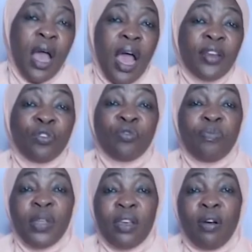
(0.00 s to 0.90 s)
And you
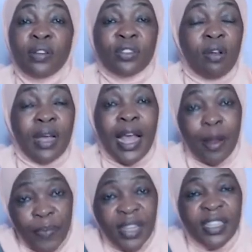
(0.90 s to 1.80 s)
could be also
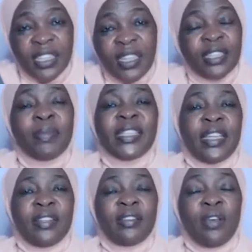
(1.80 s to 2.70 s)
helping with his
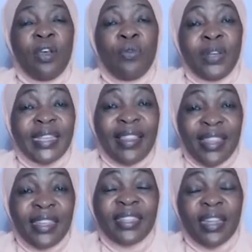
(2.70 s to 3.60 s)
message, which I
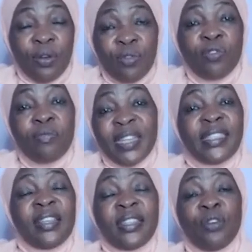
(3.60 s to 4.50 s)
think is a good
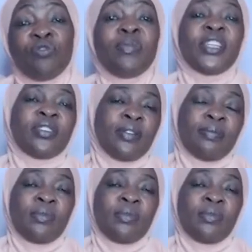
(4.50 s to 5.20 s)
message, a good mission.